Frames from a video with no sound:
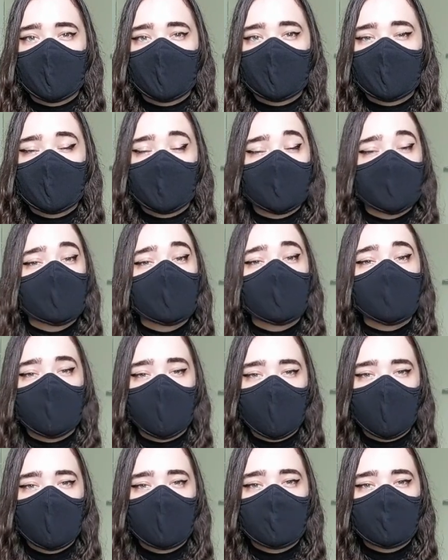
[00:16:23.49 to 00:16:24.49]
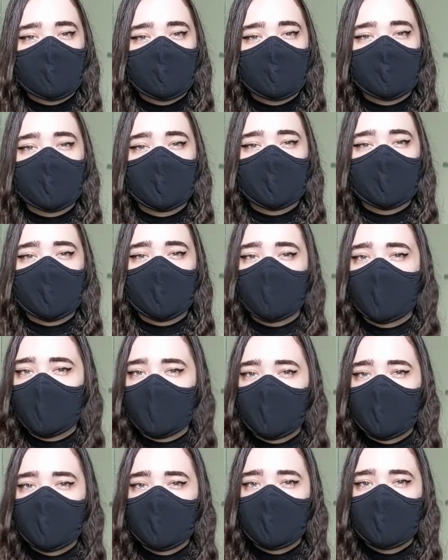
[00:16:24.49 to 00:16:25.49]
can cough to make it
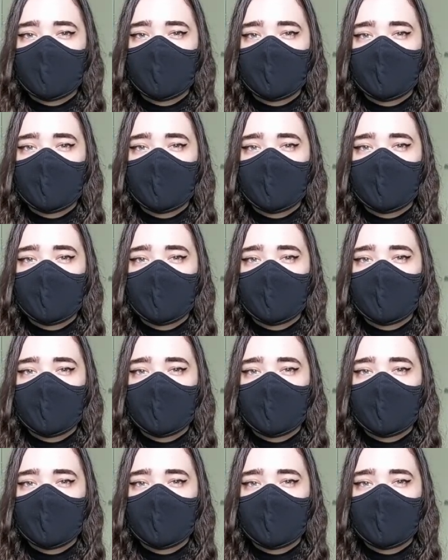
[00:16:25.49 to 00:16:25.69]
better